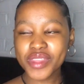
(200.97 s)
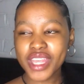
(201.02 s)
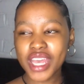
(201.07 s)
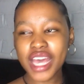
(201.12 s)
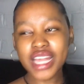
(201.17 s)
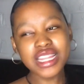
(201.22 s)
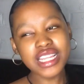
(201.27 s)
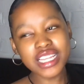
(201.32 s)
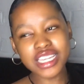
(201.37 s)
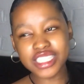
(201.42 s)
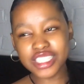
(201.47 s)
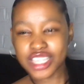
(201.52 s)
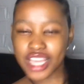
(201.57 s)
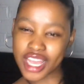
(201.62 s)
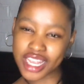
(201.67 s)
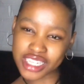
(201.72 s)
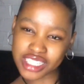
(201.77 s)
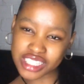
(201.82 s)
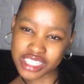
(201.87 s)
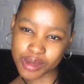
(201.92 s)
And then it
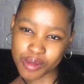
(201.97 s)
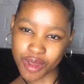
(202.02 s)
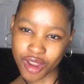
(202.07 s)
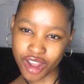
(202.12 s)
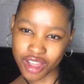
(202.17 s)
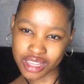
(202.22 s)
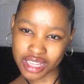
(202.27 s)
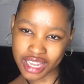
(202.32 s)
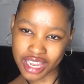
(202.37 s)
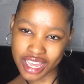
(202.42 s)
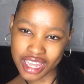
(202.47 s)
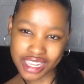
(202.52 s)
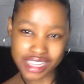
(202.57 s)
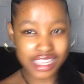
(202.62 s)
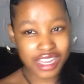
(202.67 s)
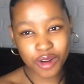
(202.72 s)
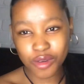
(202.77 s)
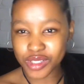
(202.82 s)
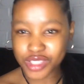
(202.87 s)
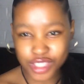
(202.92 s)
changed somewhere along the line, and
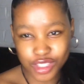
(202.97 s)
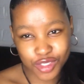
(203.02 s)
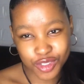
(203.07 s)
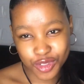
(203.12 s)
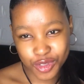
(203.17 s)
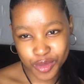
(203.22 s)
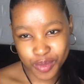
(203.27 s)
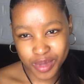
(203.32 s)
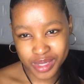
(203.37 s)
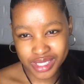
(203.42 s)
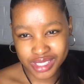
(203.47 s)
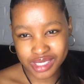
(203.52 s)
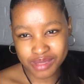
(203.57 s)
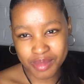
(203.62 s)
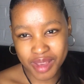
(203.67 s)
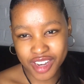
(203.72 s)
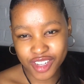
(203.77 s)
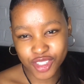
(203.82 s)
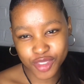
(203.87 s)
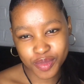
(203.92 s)
then I wanted to do business
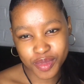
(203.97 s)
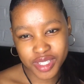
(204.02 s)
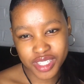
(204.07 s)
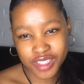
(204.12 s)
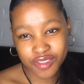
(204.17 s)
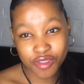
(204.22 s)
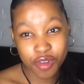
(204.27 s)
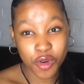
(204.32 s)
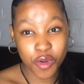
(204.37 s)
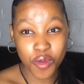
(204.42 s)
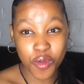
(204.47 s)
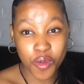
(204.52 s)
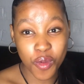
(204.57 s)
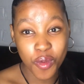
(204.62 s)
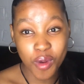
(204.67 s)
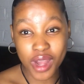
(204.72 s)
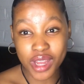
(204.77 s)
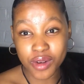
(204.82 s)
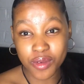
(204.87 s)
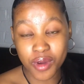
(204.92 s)
management for
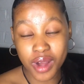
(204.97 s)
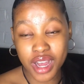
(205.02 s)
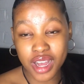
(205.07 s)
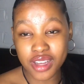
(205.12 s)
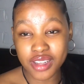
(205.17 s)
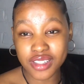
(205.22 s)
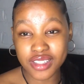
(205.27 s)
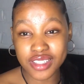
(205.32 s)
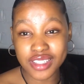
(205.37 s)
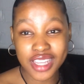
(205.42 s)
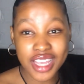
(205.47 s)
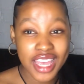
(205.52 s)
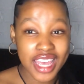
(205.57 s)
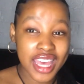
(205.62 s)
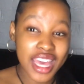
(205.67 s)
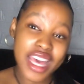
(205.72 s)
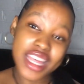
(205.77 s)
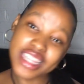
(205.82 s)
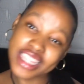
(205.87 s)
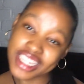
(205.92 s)
quite a while,
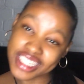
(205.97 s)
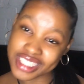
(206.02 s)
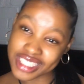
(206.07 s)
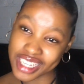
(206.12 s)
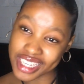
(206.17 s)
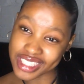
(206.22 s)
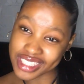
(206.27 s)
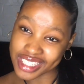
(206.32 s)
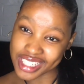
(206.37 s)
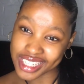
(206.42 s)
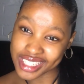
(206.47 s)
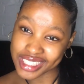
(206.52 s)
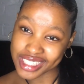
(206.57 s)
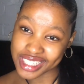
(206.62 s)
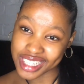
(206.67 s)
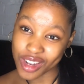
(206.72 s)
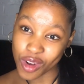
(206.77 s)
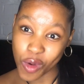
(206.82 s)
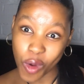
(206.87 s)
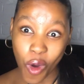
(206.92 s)
and then it changed again
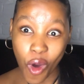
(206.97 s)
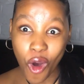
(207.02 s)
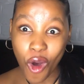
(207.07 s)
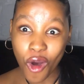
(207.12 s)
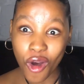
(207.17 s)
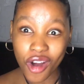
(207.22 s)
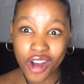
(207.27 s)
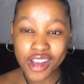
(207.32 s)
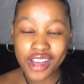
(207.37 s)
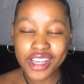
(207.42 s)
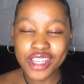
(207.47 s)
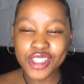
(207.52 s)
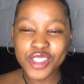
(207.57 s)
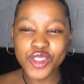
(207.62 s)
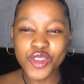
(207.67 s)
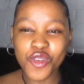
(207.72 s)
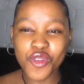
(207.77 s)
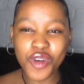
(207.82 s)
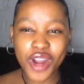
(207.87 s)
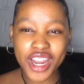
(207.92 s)
to law.
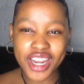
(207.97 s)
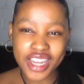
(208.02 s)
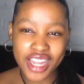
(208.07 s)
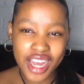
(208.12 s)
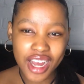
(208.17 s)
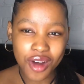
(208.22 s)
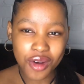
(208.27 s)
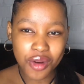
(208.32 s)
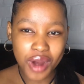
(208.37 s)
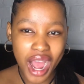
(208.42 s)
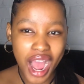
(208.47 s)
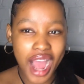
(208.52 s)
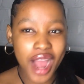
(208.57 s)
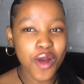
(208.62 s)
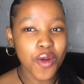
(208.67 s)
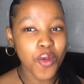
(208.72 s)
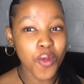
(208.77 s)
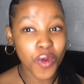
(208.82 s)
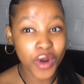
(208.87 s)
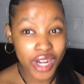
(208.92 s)
So right now I
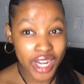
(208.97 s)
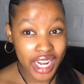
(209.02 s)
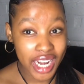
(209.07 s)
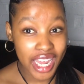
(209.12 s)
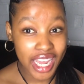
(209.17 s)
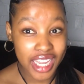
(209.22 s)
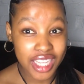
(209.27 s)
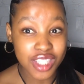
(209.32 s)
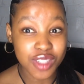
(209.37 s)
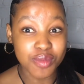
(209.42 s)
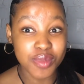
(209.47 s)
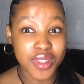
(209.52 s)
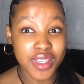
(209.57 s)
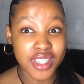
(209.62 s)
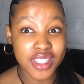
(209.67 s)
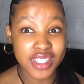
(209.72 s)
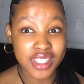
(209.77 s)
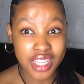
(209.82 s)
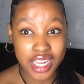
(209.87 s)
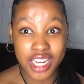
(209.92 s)
would like to
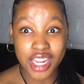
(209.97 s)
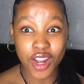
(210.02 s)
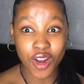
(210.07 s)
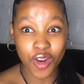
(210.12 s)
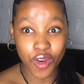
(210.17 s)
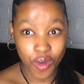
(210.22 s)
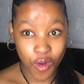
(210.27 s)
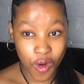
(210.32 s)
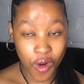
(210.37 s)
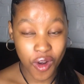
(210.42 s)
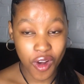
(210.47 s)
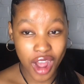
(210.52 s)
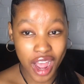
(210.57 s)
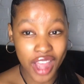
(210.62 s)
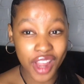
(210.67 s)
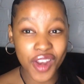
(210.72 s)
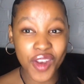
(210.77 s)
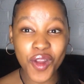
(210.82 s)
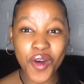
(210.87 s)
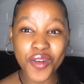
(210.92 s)
be studying law.
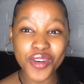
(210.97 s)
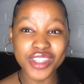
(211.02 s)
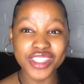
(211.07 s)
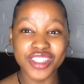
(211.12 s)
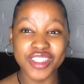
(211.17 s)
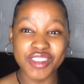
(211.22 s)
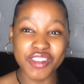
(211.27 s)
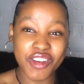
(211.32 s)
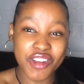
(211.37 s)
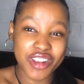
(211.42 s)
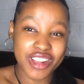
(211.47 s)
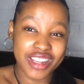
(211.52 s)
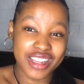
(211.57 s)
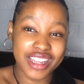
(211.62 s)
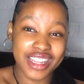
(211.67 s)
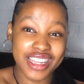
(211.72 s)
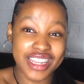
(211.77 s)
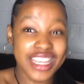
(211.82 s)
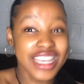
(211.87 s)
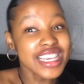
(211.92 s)
I know it's not
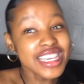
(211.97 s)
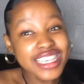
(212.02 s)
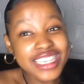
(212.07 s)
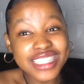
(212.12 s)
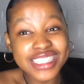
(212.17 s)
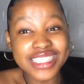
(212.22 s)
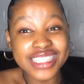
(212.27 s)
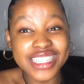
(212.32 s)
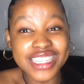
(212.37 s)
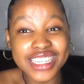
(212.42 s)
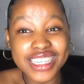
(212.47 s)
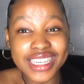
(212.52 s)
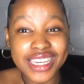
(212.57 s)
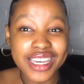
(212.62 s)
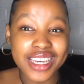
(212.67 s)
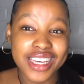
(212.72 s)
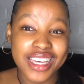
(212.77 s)
an easy